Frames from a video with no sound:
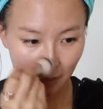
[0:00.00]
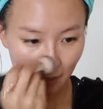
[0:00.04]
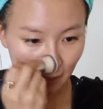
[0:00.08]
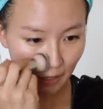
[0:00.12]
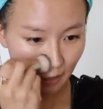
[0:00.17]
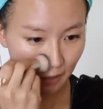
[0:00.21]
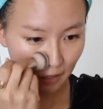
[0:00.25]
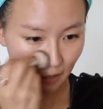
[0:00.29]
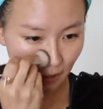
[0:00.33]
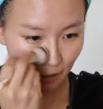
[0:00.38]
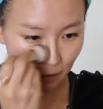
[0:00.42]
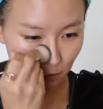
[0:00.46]

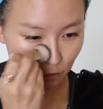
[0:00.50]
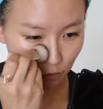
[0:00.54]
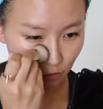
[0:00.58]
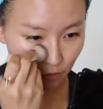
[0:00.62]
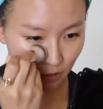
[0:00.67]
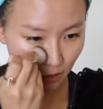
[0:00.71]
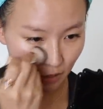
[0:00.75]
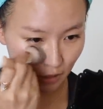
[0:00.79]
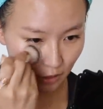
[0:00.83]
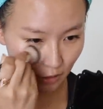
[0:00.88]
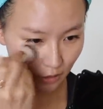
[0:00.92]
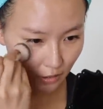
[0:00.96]
and I
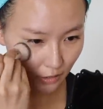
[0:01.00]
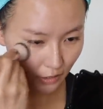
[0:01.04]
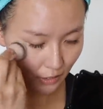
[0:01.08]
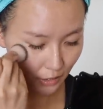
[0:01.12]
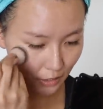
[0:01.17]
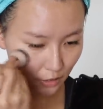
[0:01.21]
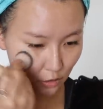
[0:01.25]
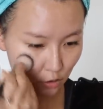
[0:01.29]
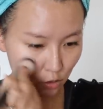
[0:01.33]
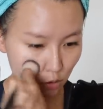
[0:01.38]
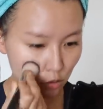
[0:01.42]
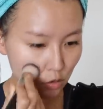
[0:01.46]
really
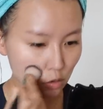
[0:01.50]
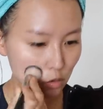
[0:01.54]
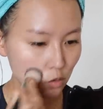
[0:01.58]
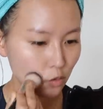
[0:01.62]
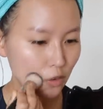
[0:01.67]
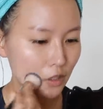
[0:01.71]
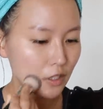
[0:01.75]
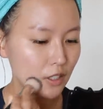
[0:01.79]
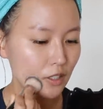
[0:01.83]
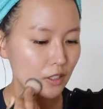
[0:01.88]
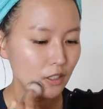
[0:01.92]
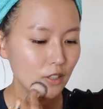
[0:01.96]

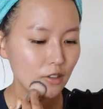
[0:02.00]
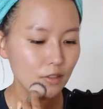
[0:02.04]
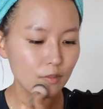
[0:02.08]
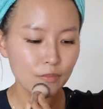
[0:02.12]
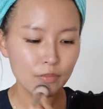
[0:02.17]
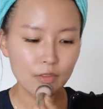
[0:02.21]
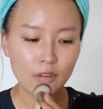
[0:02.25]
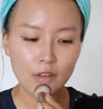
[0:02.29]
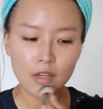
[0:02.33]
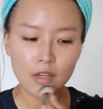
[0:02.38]
enjoyed it.